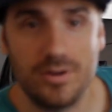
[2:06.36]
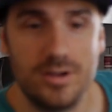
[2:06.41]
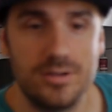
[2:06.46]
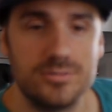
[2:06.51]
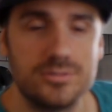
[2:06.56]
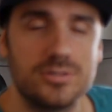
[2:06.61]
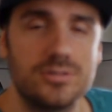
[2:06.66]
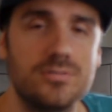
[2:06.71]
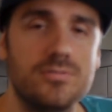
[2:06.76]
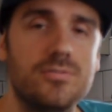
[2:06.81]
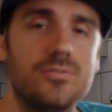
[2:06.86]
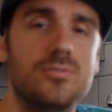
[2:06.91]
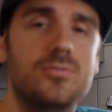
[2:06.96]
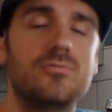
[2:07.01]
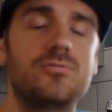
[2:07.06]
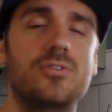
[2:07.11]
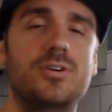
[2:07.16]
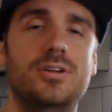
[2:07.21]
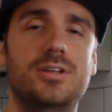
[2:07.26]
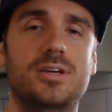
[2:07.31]
round to the
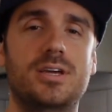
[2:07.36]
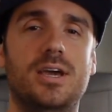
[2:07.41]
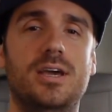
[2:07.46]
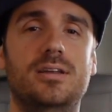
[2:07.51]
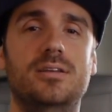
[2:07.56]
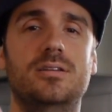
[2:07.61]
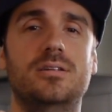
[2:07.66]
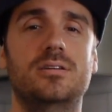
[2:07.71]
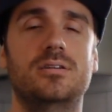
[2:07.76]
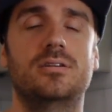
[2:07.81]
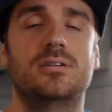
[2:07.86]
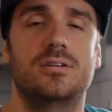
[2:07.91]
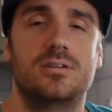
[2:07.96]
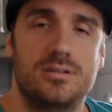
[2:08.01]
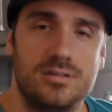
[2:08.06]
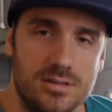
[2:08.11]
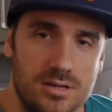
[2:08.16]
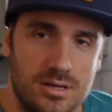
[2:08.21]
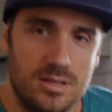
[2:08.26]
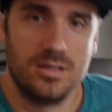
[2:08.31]
front again.
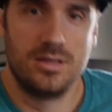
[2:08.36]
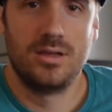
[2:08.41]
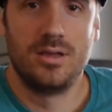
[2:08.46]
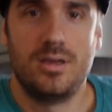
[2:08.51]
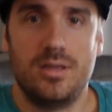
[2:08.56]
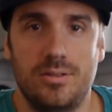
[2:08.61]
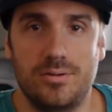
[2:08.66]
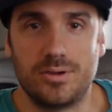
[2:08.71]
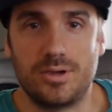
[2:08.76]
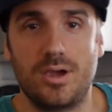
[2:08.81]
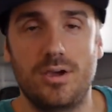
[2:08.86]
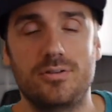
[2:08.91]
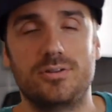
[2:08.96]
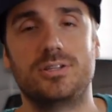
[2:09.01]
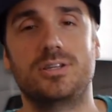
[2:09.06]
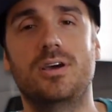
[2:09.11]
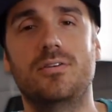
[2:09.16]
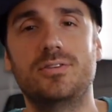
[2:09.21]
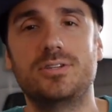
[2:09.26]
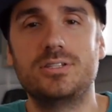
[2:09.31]
And then go to
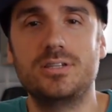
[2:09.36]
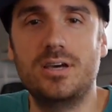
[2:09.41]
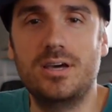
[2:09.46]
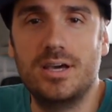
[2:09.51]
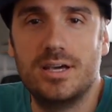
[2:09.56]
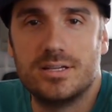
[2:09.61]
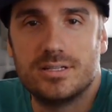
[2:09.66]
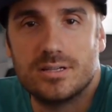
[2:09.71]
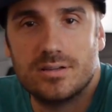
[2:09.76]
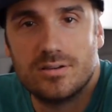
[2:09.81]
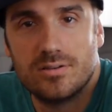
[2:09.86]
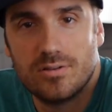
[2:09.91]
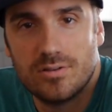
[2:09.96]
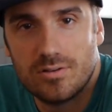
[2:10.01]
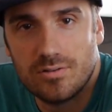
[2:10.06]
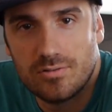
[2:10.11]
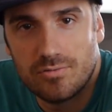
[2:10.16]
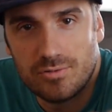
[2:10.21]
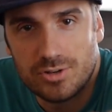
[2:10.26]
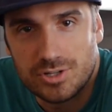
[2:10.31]
the other side,
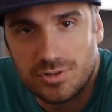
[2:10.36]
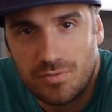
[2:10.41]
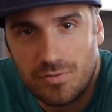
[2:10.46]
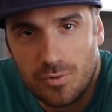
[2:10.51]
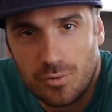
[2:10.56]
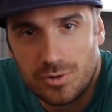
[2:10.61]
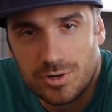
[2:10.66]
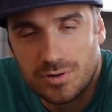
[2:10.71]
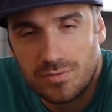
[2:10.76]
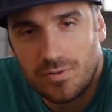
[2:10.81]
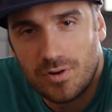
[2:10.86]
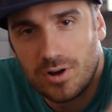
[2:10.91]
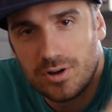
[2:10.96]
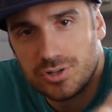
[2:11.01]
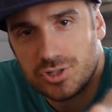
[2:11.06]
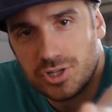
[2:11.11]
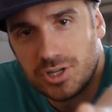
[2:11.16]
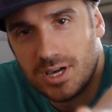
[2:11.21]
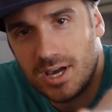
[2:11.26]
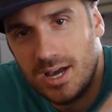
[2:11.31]
reach forward as far
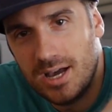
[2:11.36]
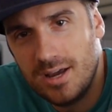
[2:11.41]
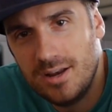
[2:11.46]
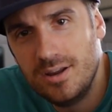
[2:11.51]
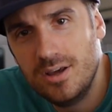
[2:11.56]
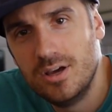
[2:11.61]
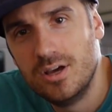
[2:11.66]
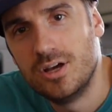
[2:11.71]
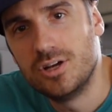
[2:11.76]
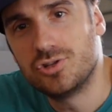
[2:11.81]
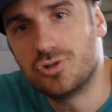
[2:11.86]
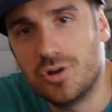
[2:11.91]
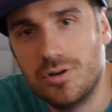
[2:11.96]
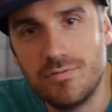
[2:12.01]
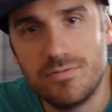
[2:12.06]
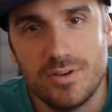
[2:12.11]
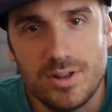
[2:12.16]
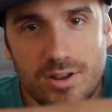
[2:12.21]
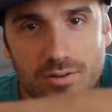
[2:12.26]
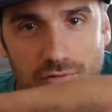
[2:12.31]
as you can, try
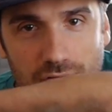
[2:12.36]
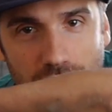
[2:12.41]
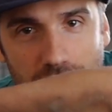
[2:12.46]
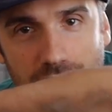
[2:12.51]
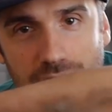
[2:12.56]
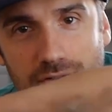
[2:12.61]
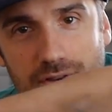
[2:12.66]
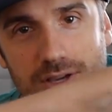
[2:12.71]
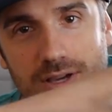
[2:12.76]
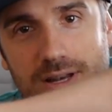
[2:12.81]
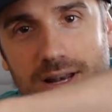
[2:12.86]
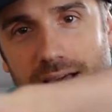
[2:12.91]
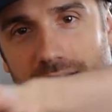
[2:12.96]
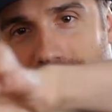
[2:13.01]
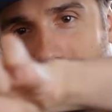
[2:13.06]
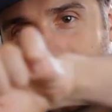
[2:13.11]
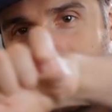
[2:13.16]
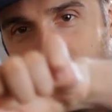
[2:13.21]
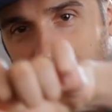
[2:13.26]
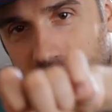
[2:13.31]
and fit it right through your
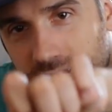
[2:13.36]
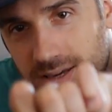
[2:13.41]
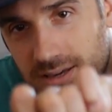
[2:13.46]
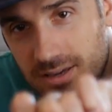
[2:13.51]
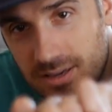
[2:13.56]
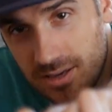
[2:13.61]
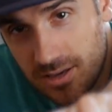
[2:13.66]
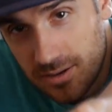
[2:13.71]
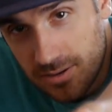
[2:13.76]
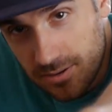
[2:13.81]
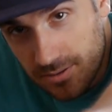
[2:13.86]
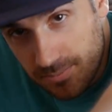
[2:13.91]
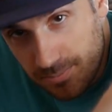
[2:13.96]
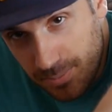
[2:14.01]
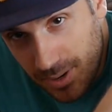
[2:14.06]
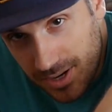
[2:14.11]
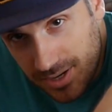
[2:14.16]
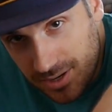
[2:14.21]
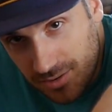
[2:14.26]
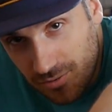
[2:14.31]
lats here,
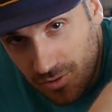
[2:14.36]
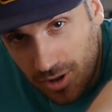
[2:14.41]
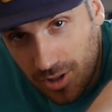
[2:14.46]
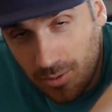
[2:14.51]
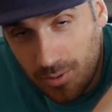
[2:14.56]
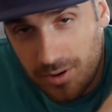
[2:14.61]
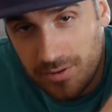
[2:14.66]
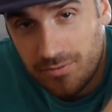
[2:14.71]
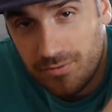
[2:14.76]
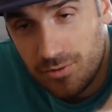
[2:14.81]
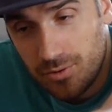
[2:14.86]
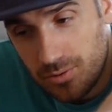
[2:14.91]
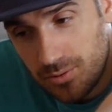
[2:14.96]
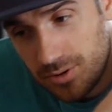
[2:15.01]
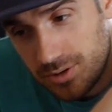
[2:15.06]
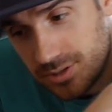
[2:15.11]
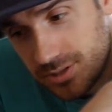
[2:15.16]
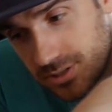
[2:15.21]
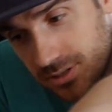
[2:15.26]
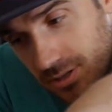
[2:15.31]
bending right the way
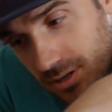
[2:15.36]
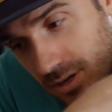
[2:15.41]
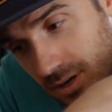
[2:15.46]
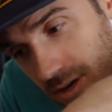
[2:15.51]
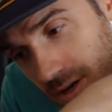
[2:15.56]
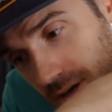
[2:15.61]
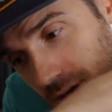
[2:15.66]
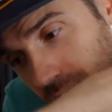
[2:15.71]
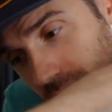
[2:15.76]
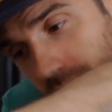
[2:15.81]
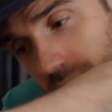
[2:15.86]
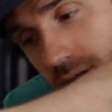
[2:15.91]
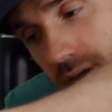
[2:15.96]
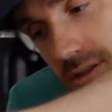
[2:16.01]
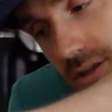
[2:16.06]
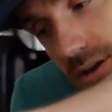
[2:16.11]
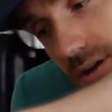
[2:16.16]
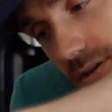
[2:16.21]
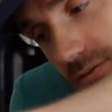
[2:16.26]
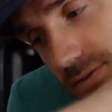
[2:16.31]
forwards,
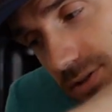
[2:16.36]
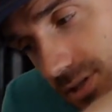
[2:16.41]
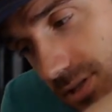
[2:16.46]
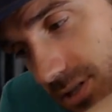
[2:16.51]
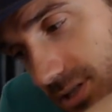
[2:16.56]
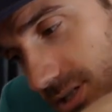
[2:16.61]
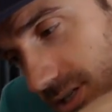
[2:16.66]
then over to the